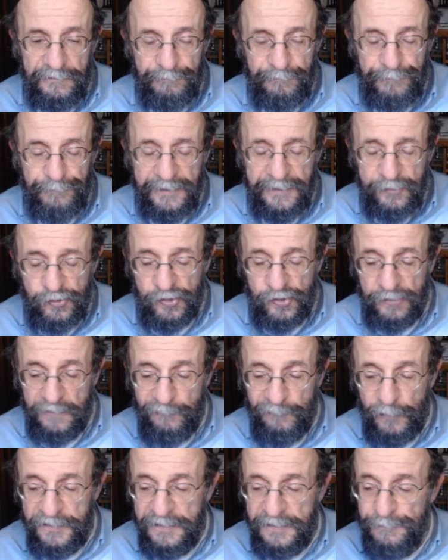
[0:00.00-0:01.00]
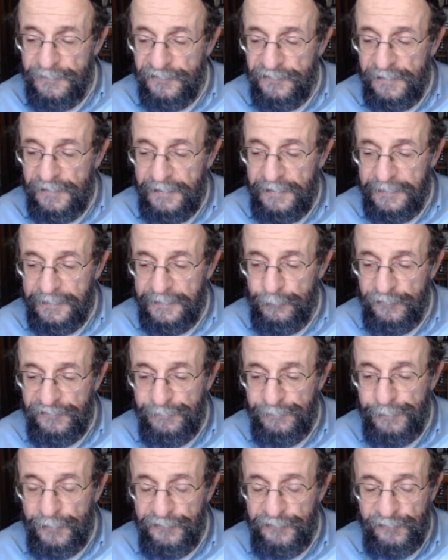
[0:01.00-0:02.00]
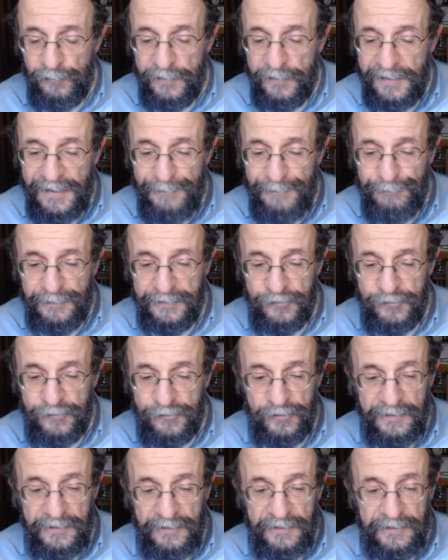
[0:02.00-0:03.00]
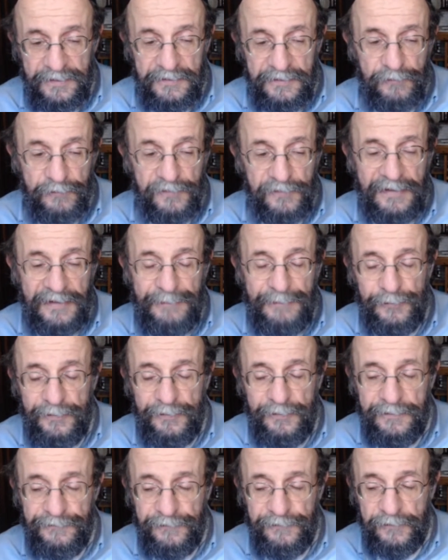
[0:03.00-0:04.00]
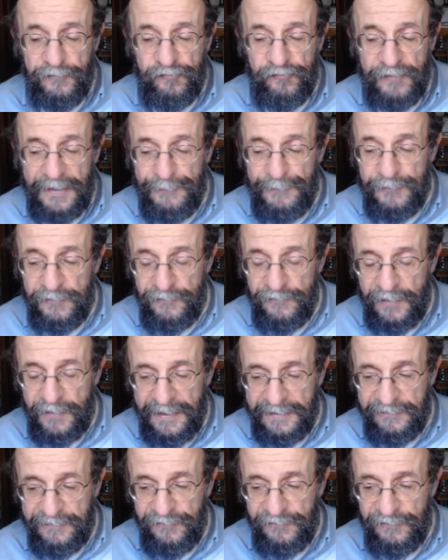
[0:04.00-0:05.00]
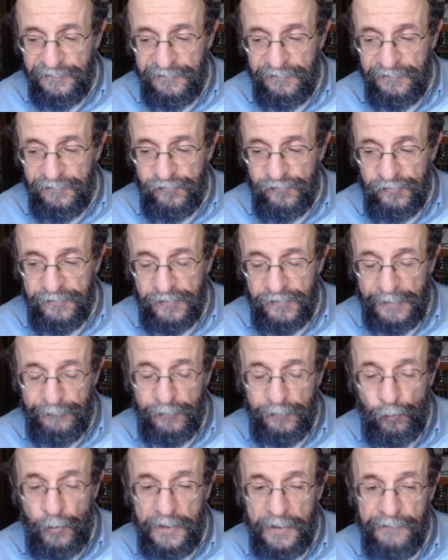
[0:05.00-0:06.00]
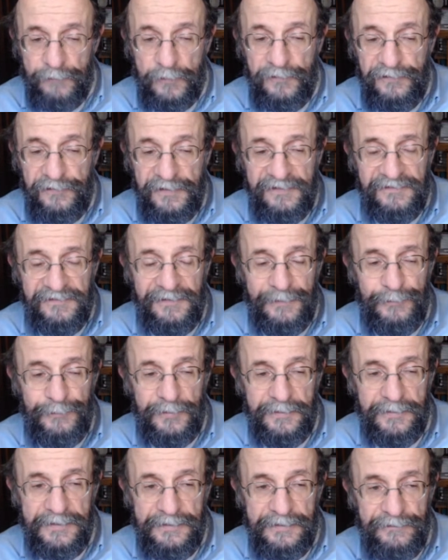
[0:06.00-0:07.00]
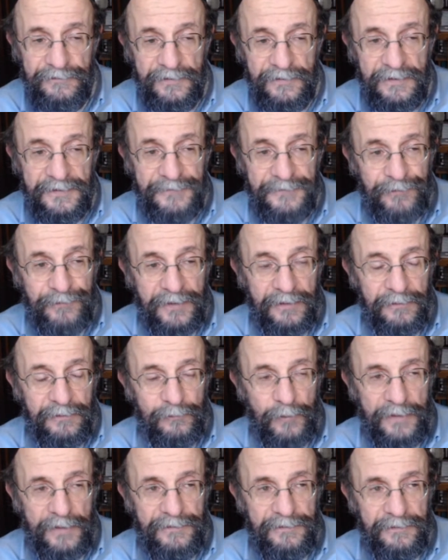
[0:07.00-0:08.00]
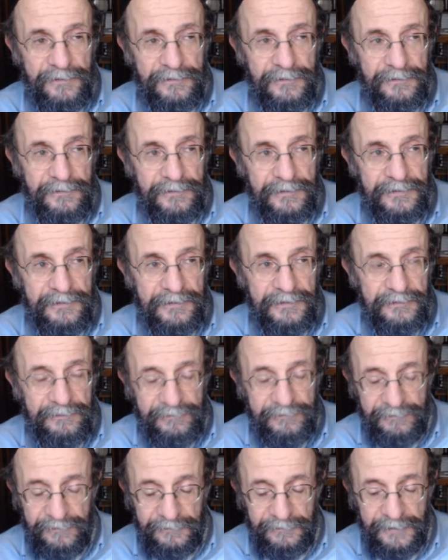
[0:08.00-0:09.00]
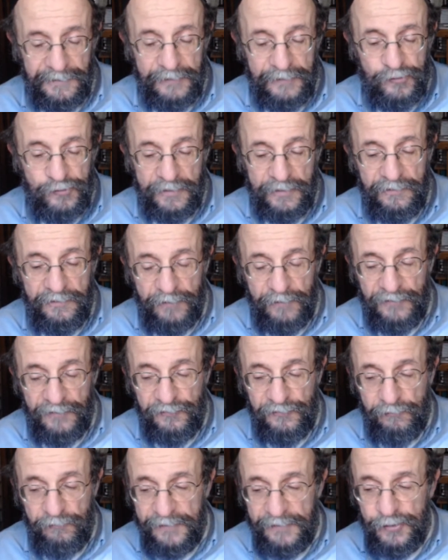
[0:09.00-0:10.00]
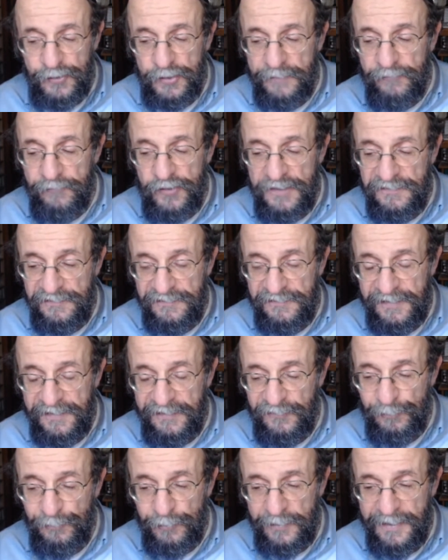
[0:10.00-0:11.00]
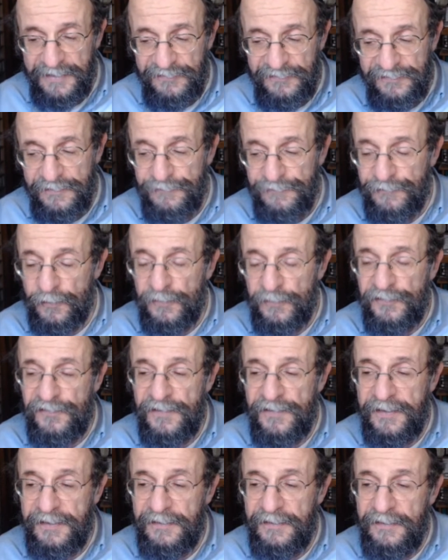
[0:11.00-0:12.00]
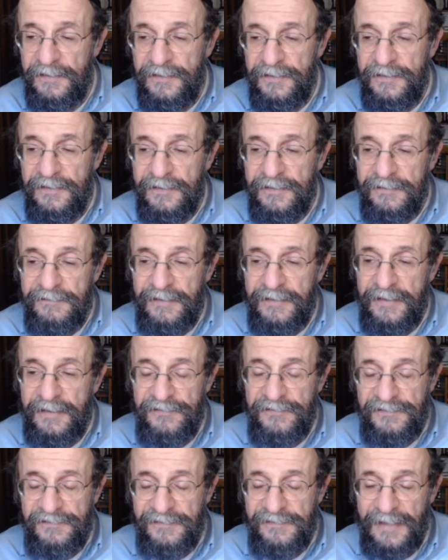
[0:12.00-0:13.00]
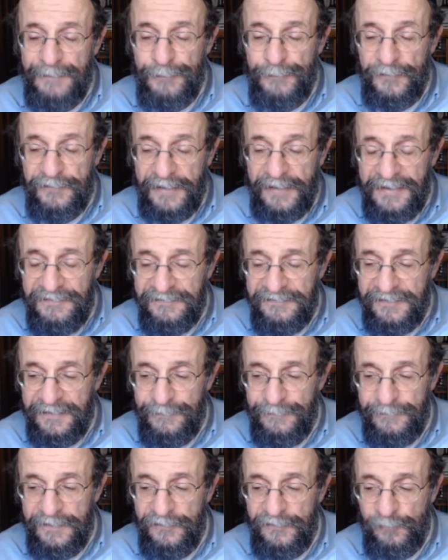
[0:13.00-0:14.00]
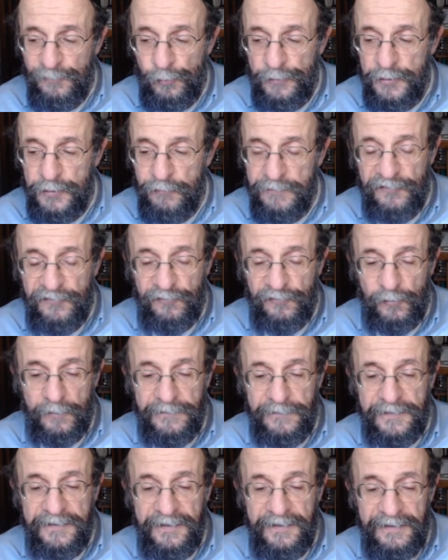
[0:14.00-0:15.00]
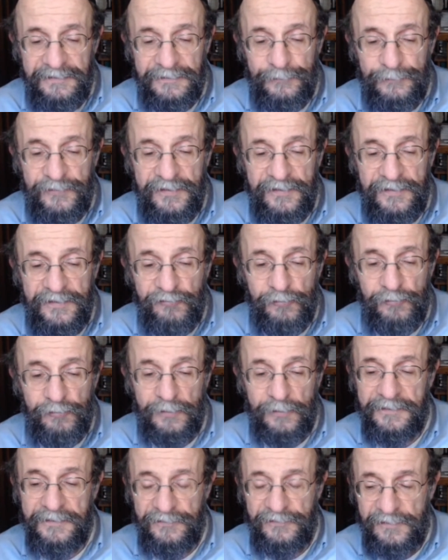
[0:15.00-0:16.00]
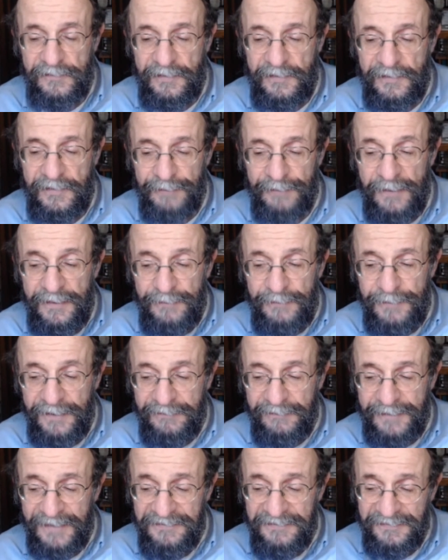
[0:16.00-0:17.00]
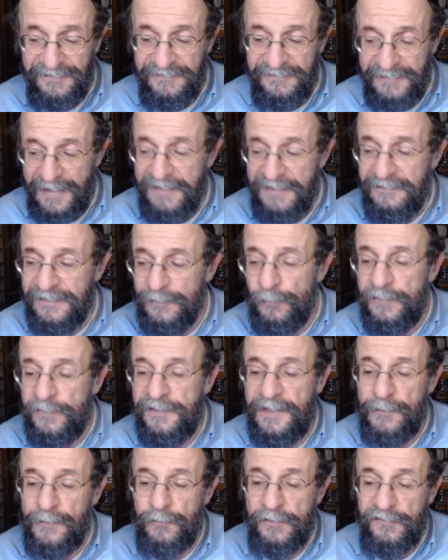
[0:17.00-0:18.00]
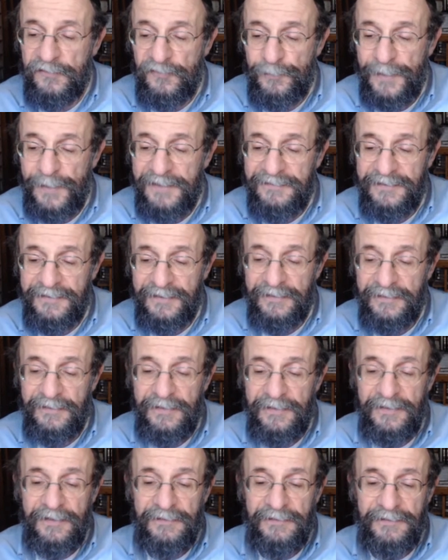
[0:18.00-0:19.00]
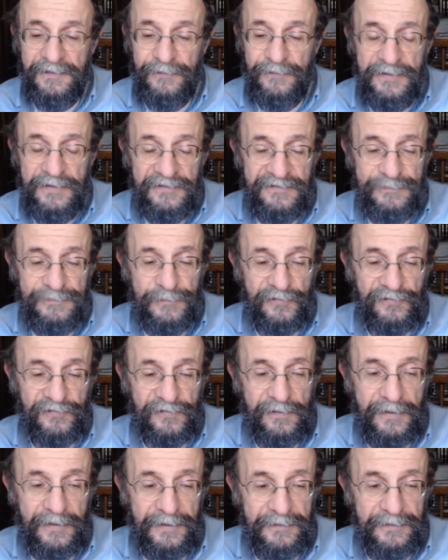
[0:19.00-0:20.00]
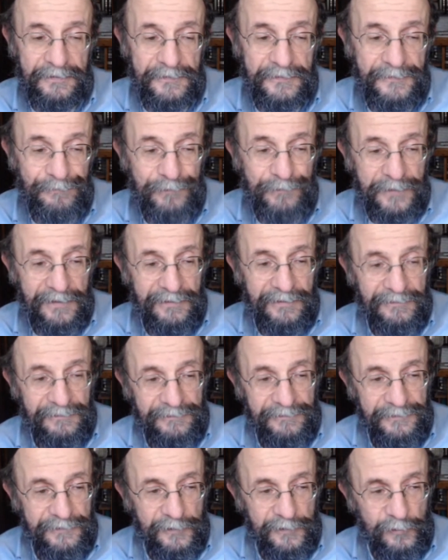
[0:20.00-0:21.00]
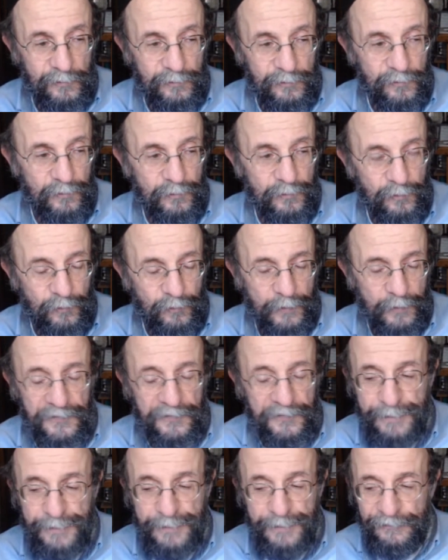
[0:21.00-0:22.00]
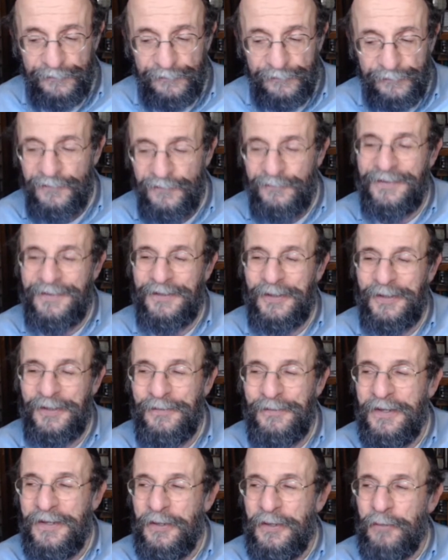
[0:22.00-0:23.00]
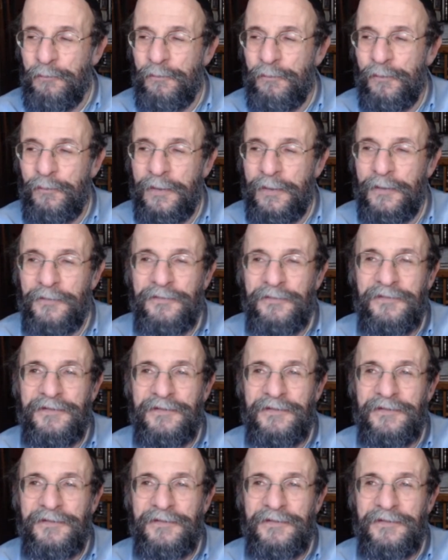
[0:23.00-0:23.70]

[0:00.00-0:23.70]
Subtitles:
picture of what the Messiah was supposed to accomplish. For example, in the first chapter of Acts, chapter 1 and verse 6, I believe, when the alleged resurrection of Jesus takes place, the first thing that his disciples ask him is, will you restore the kingdom to Israel at this time? I mean, that's exactly what they were expecting, that if he's the Messiah, where's the beef? Where's